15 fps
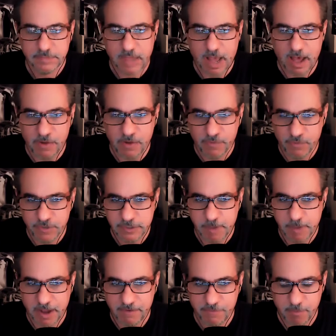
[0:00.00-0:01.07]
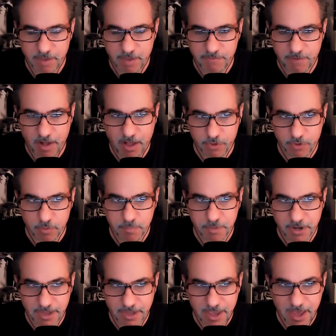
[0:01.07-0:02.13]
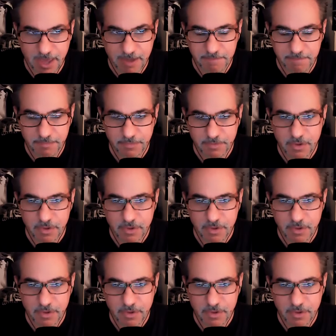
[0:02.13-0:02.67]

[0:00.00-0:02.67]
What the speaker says: out of respect for my father. But again,